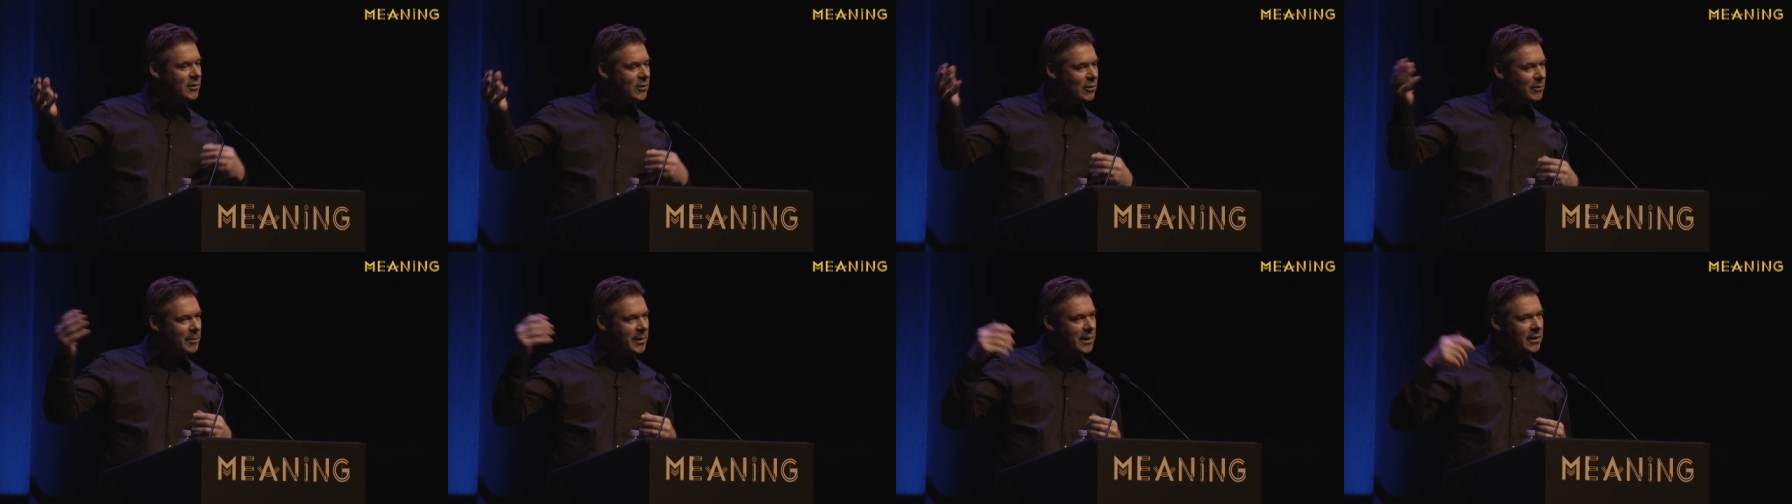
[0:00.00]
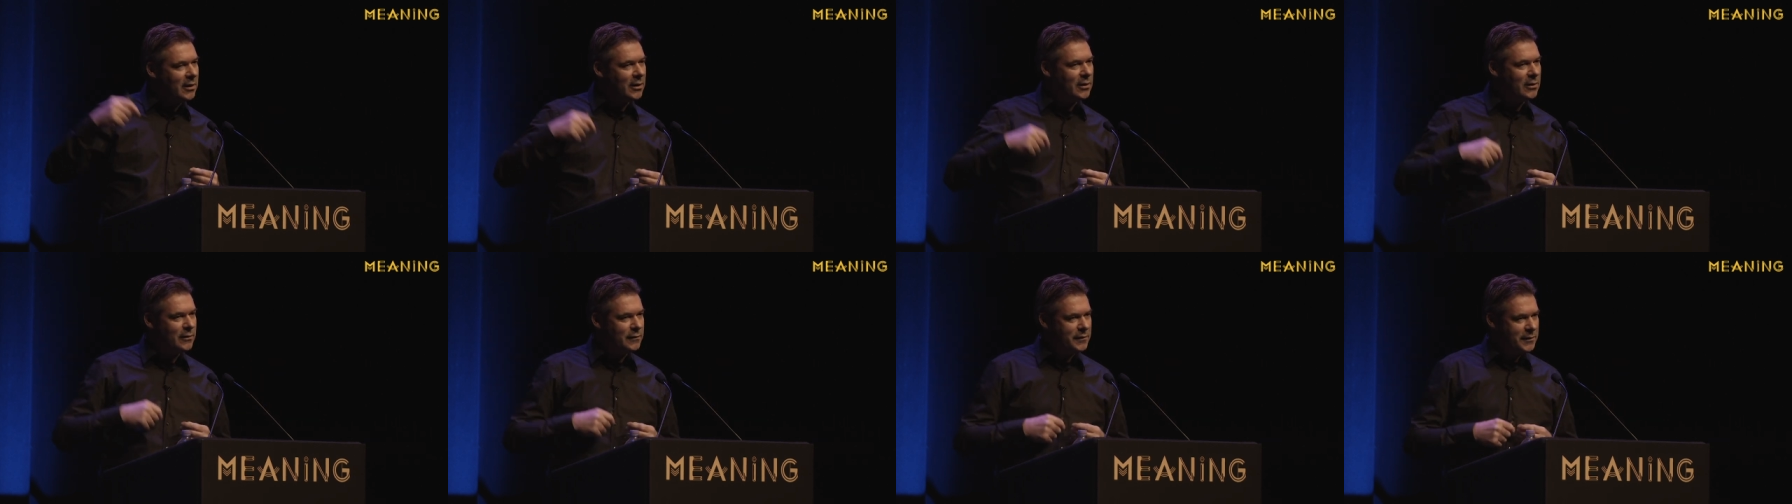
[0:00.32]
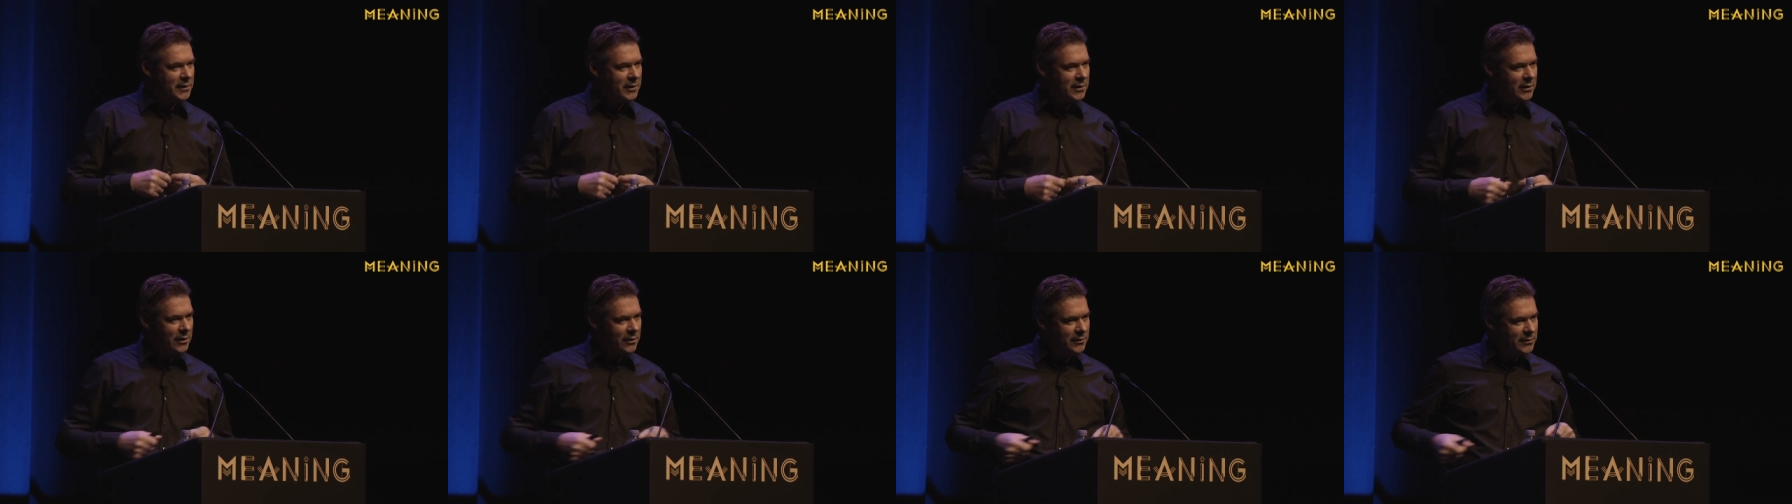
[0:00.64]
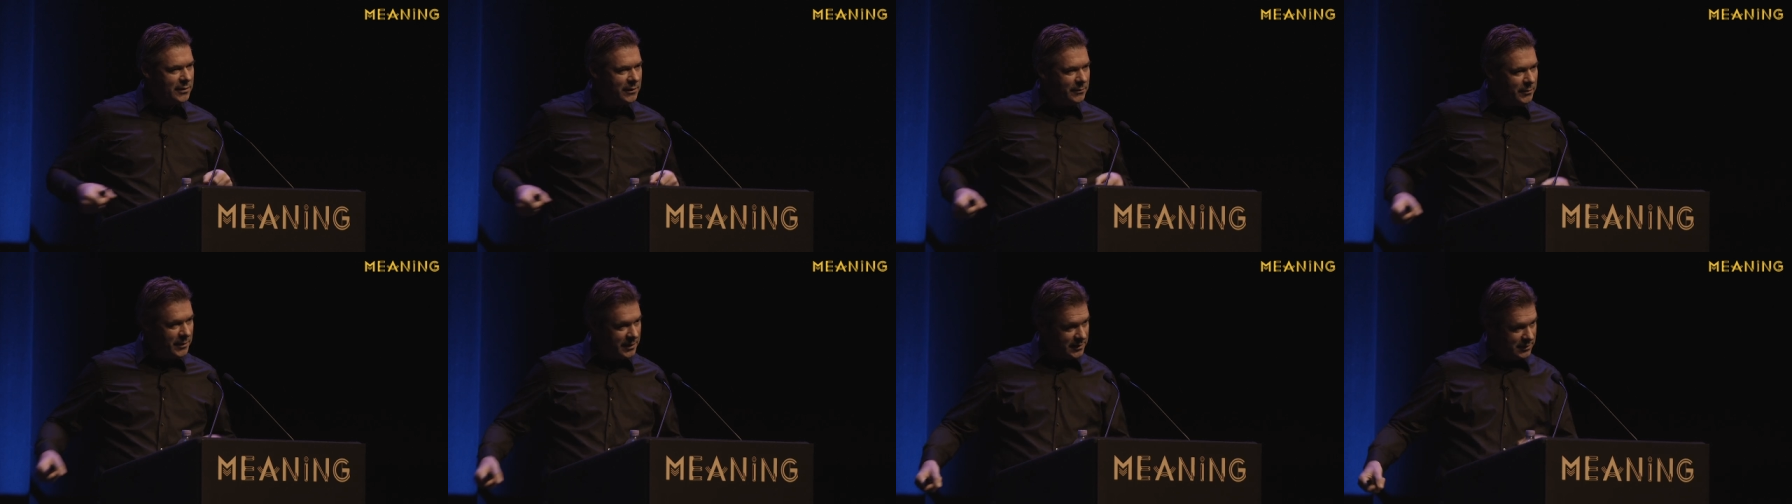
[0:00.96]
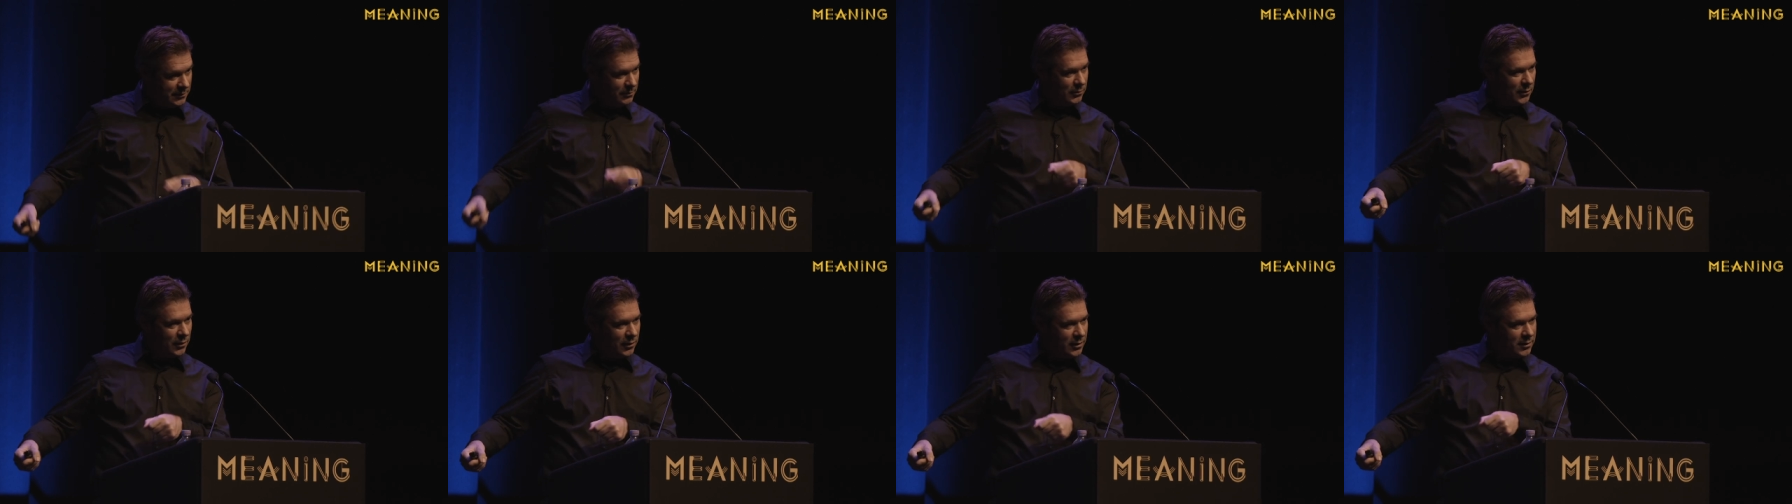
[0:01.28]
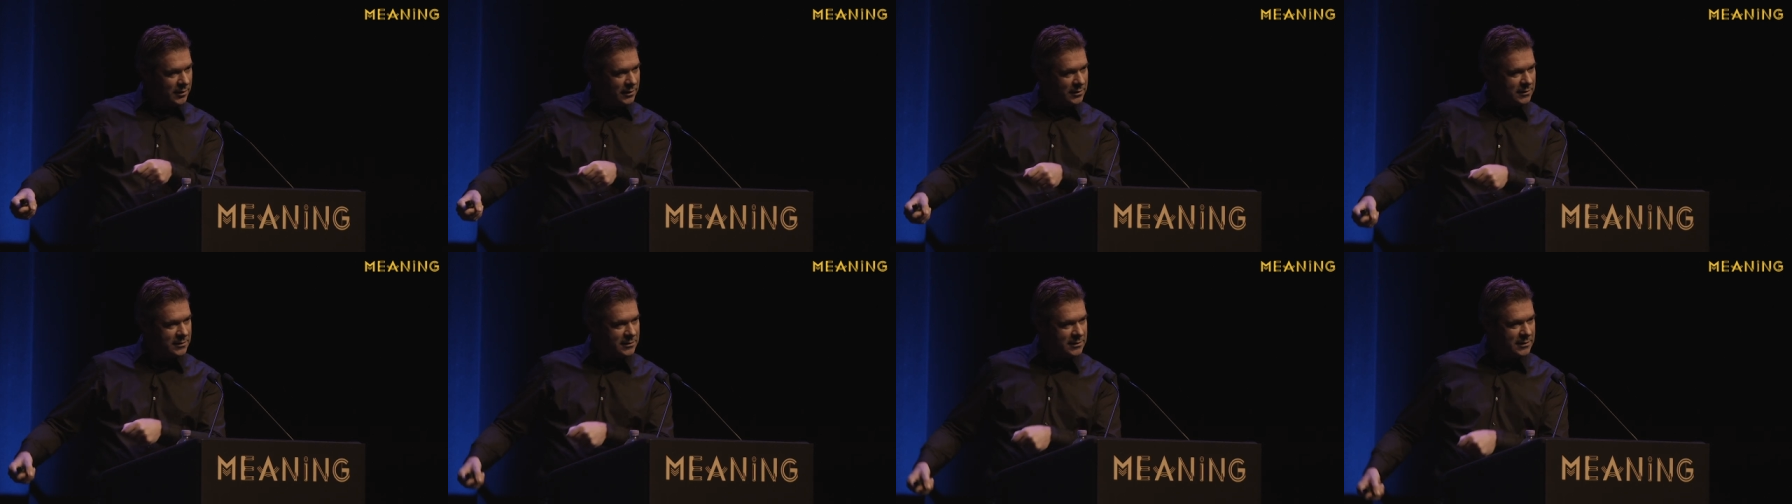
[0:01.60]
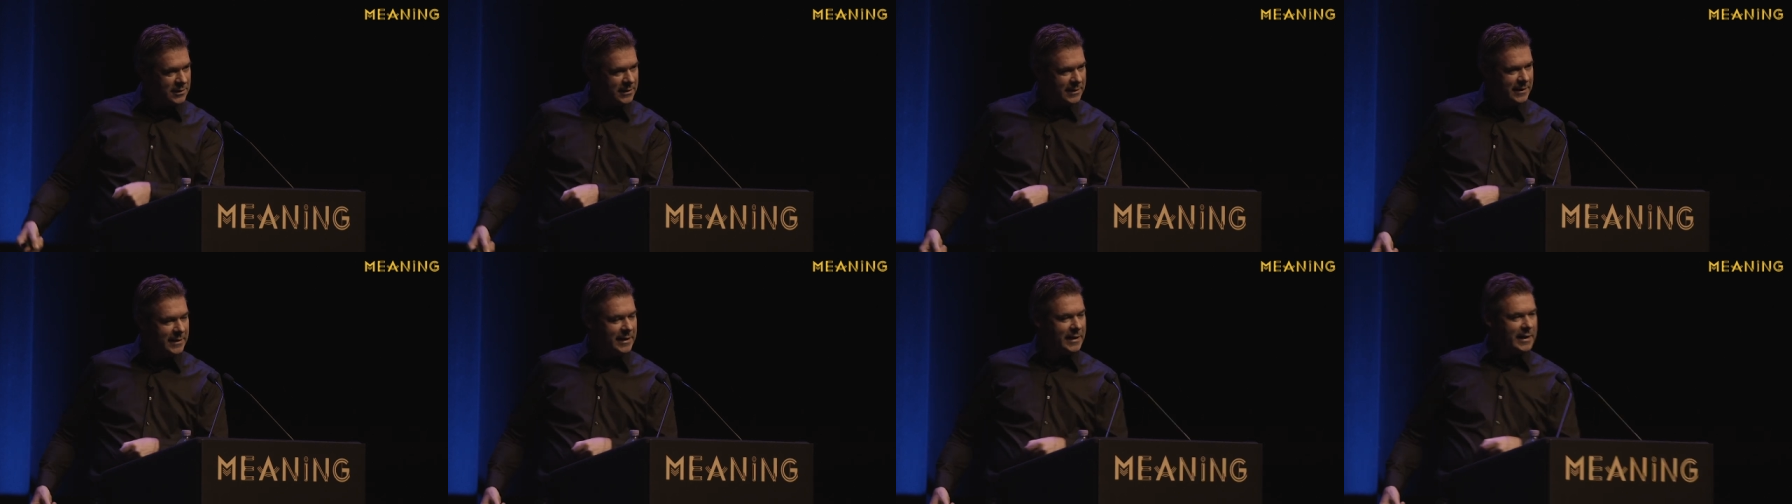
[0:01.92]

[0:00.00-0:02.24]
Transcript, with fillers: coming all over the country with the walkers,